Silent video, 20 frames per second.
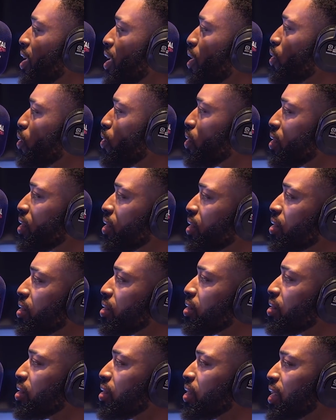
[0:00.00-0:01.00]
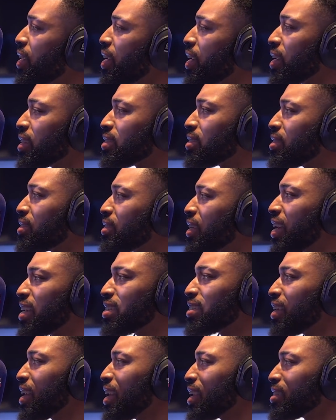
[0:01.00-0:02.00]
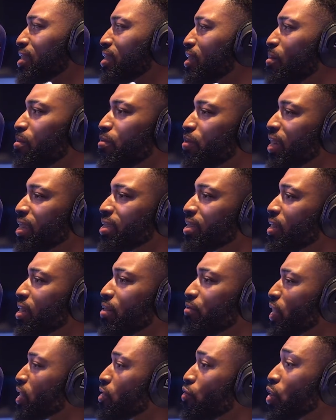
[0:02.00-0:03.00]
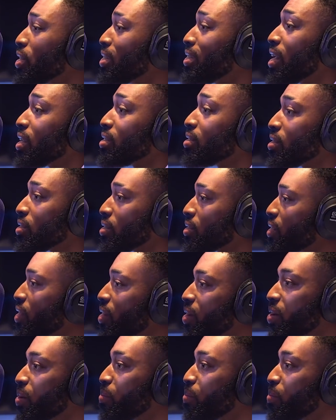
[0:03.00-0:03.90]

I've got XSX something. It's a festival in Texas.